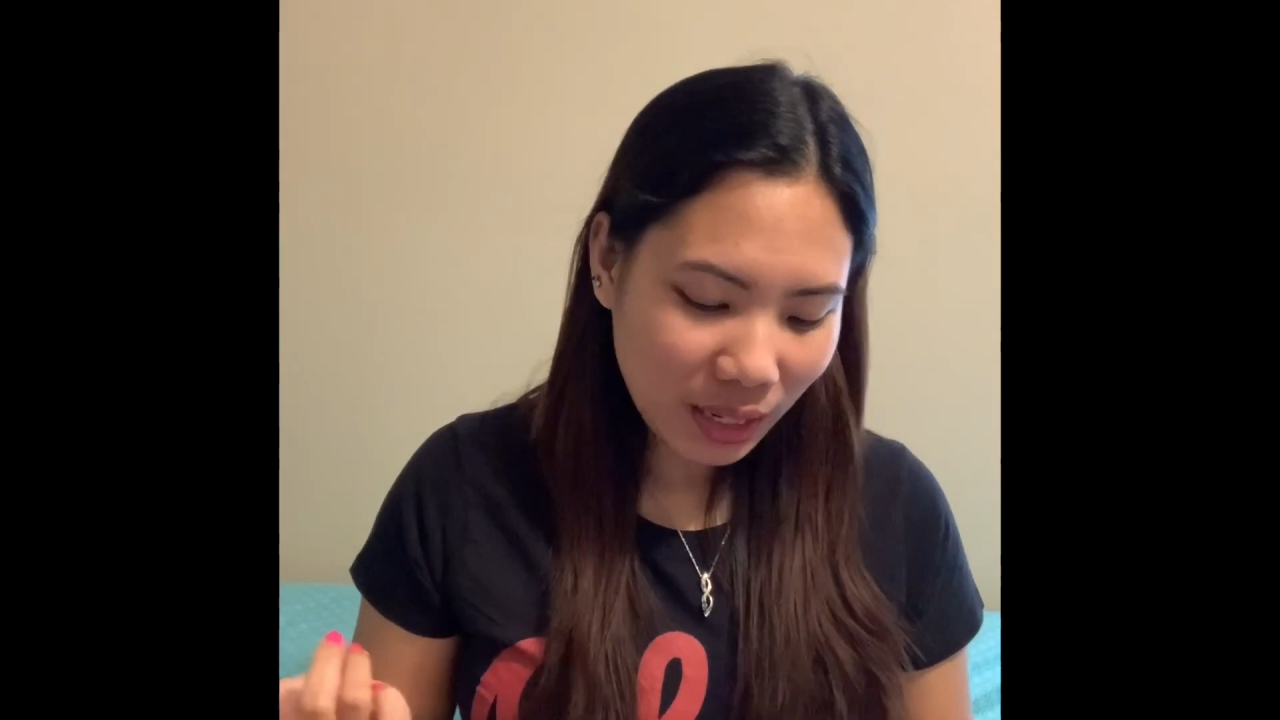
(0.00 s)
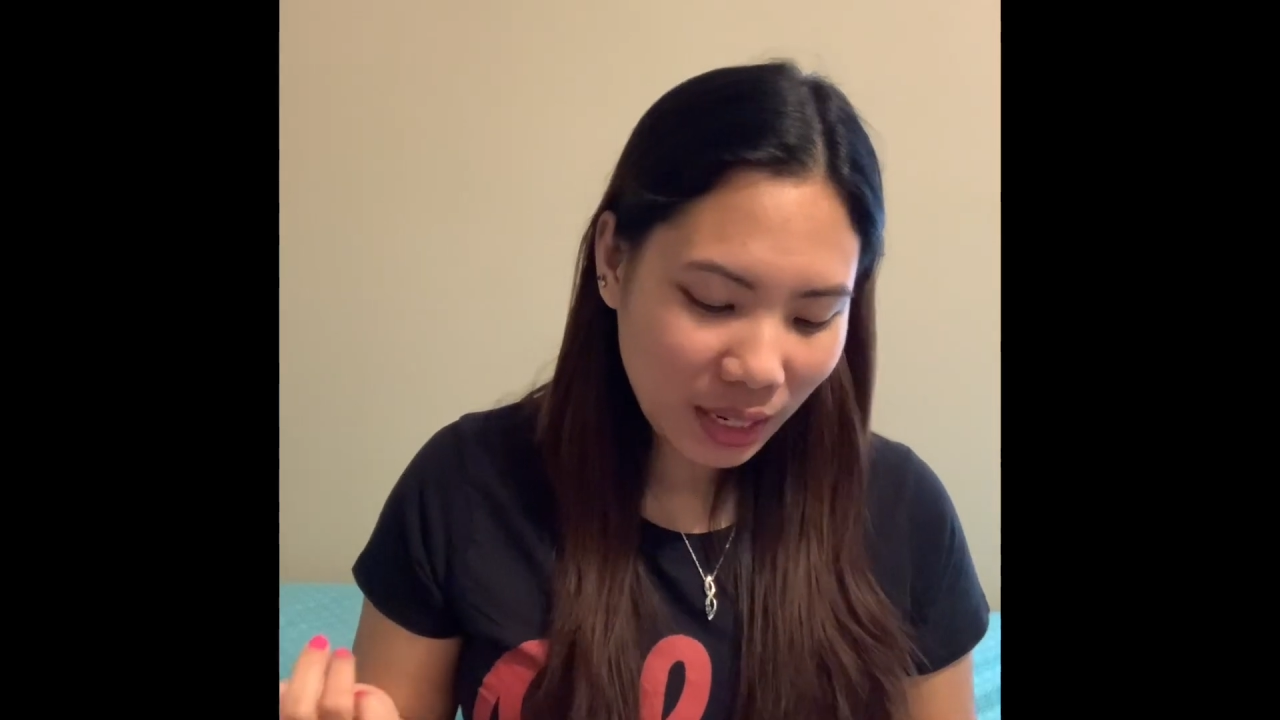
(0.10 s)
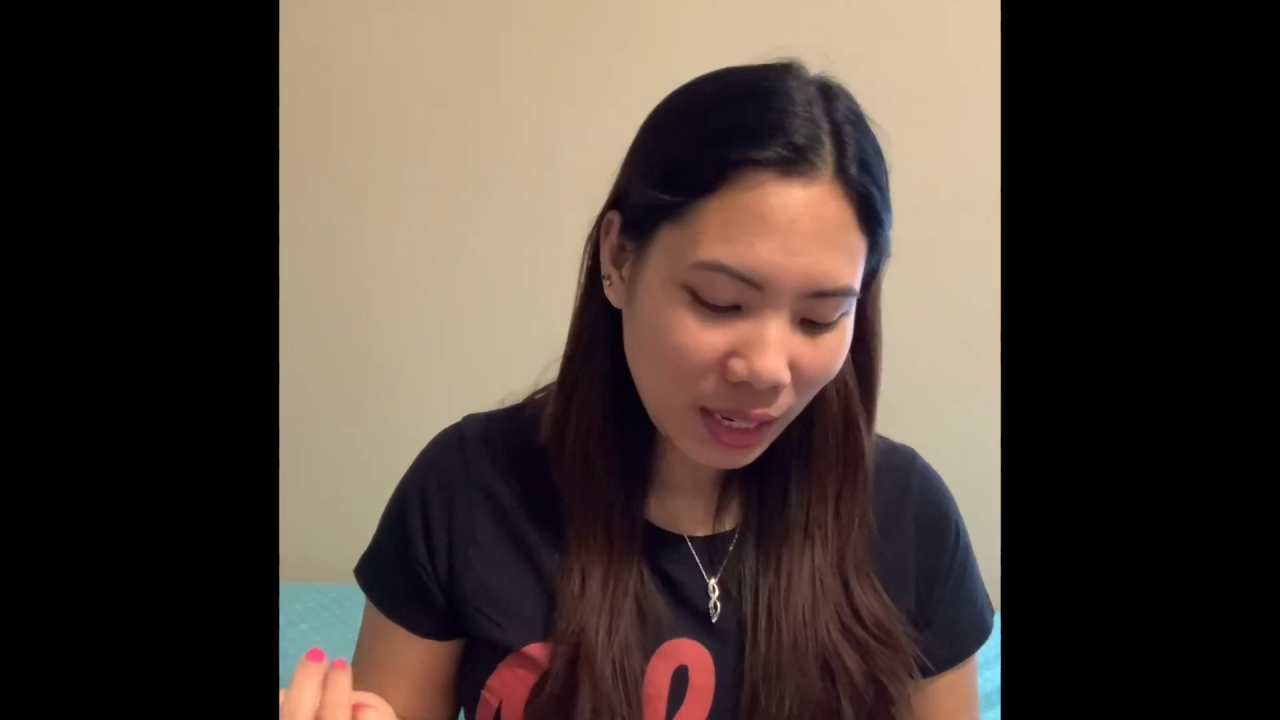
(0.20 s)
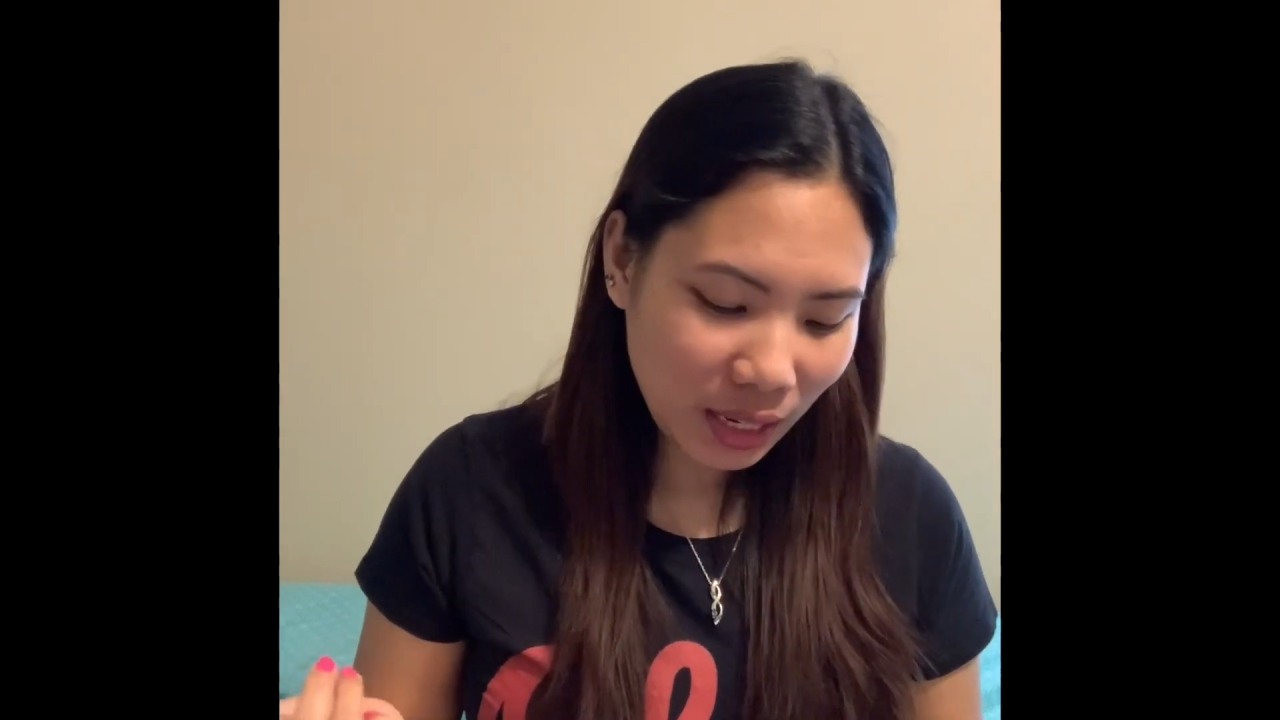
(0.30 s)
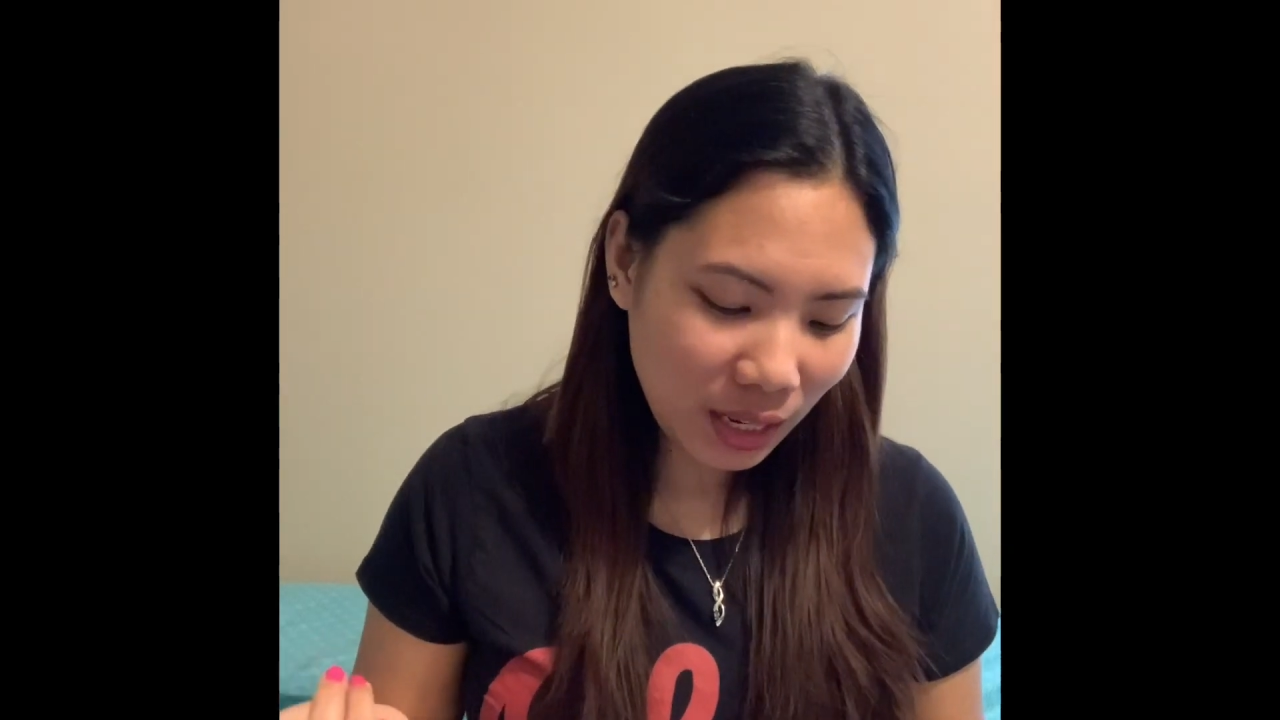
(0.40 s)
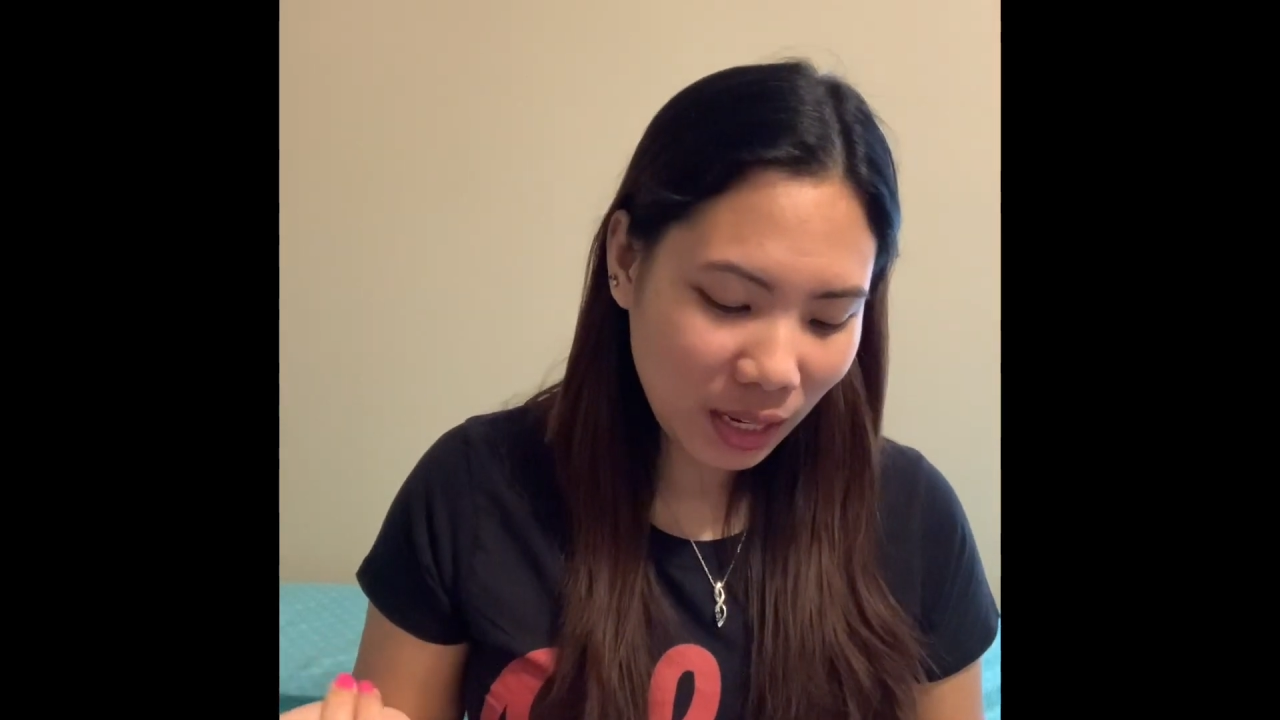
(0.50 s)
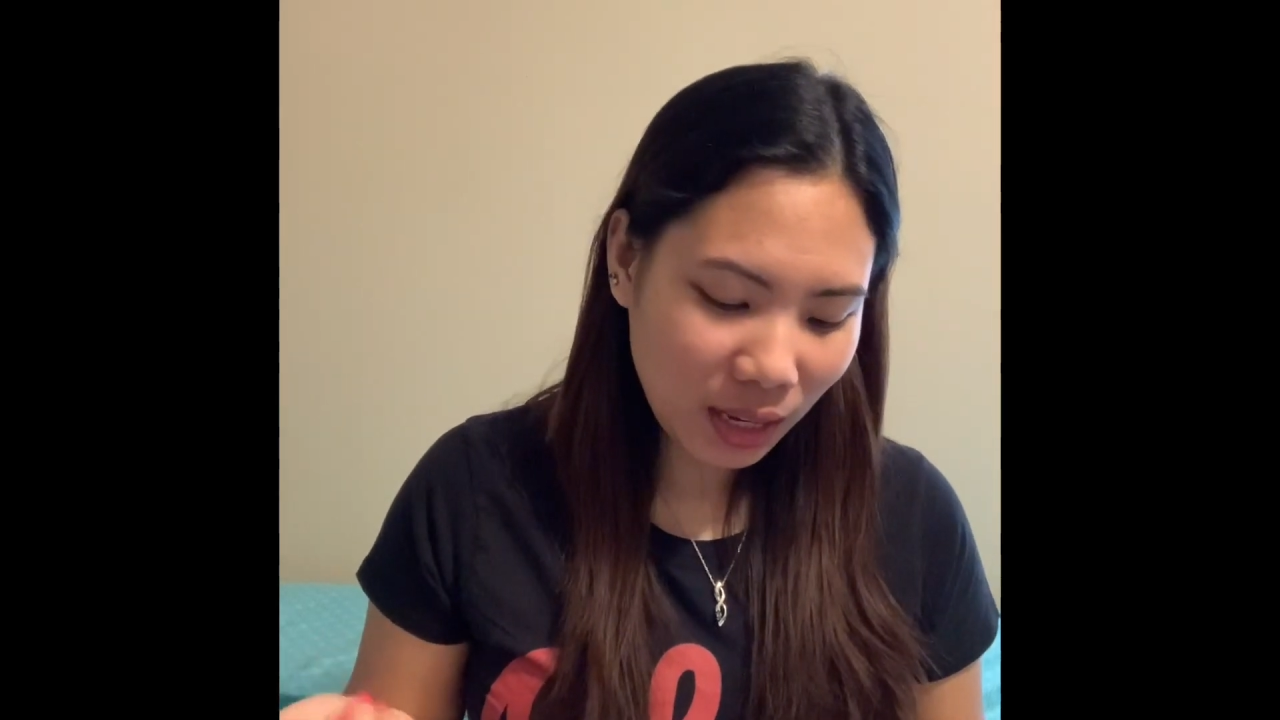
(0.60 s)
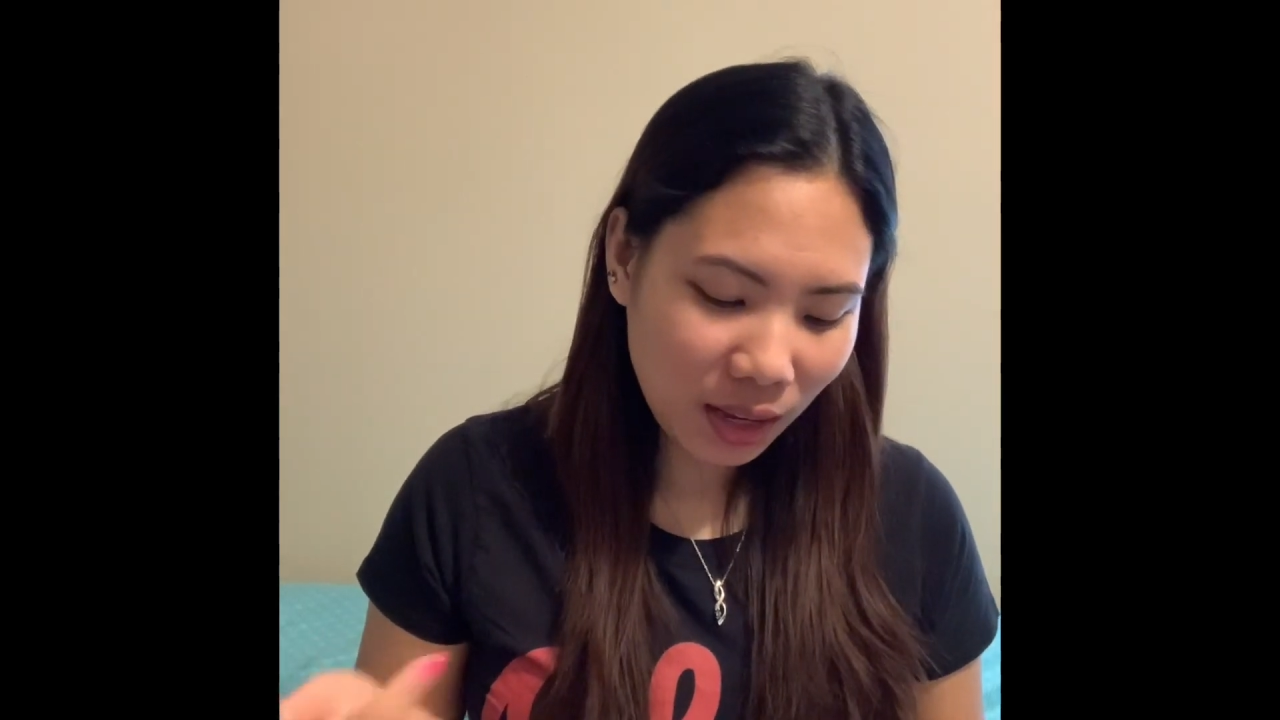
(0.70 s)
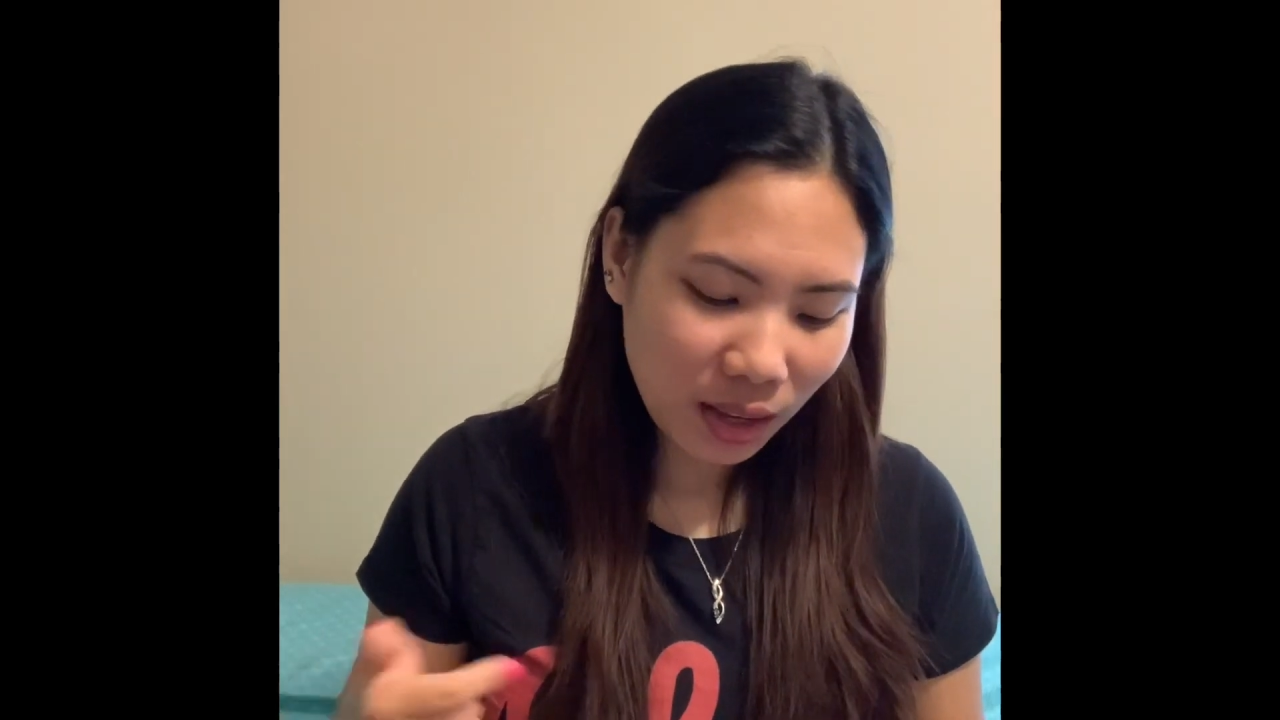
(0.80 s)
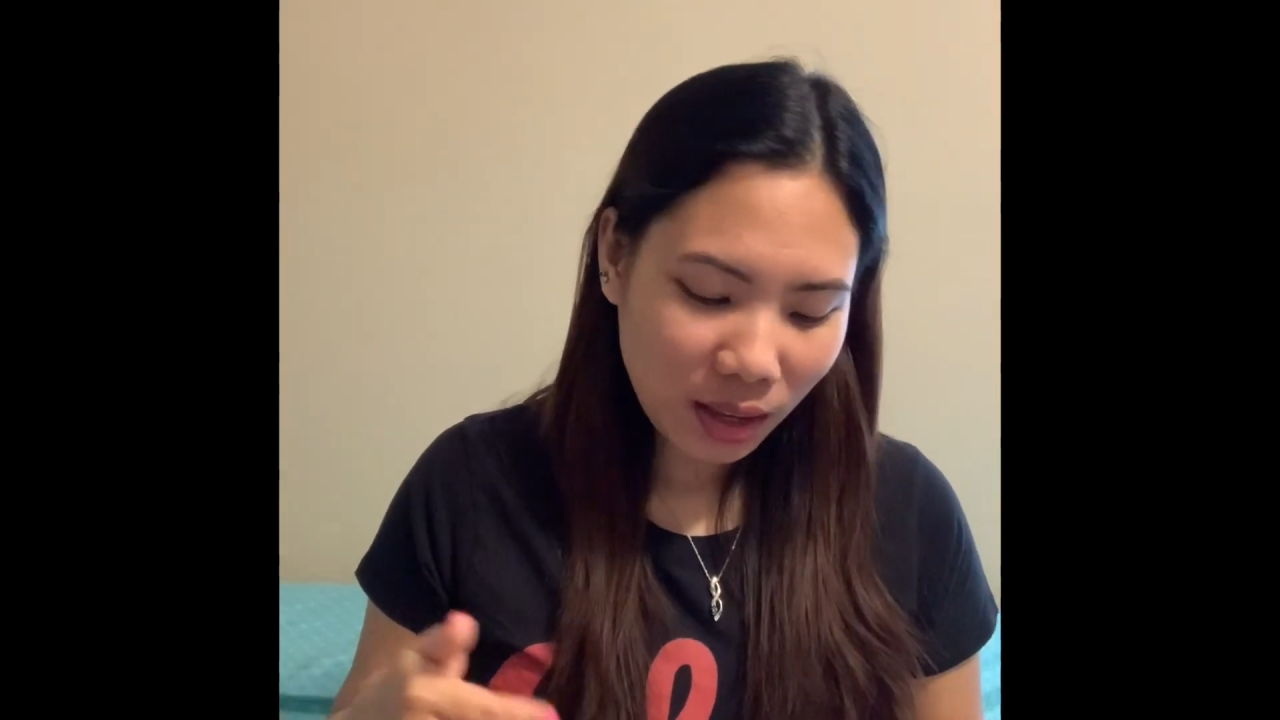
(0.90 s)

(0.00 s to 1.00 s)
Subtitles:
he